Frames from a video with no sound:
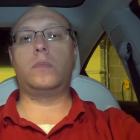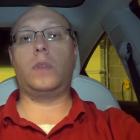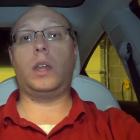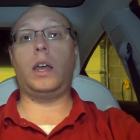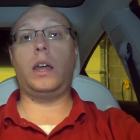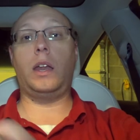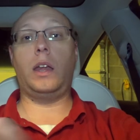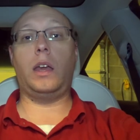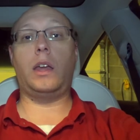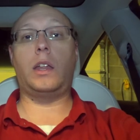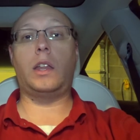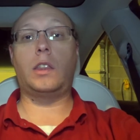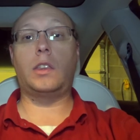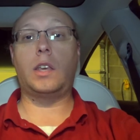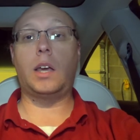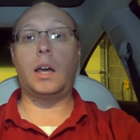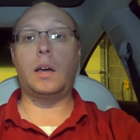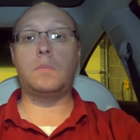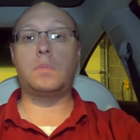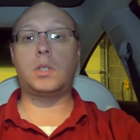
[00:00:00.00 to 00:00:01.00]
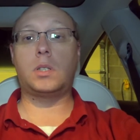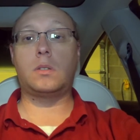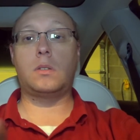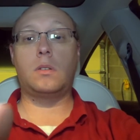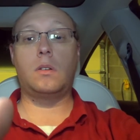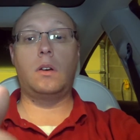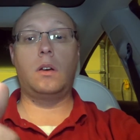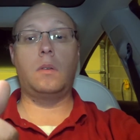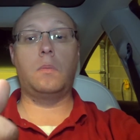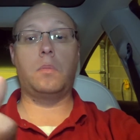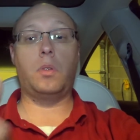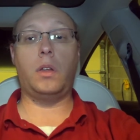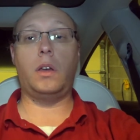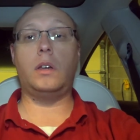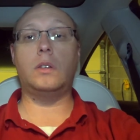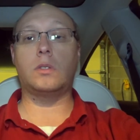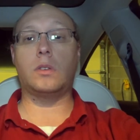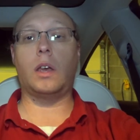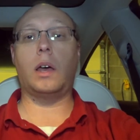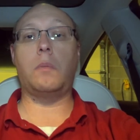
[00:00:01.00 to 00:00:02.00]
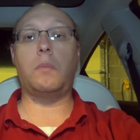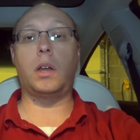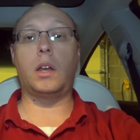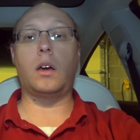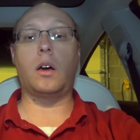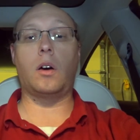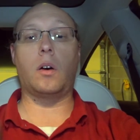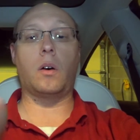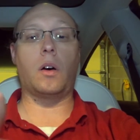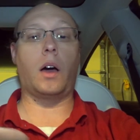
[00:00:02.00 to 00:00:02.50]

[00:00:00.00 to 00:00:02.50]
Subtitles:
Any tips, please let me know.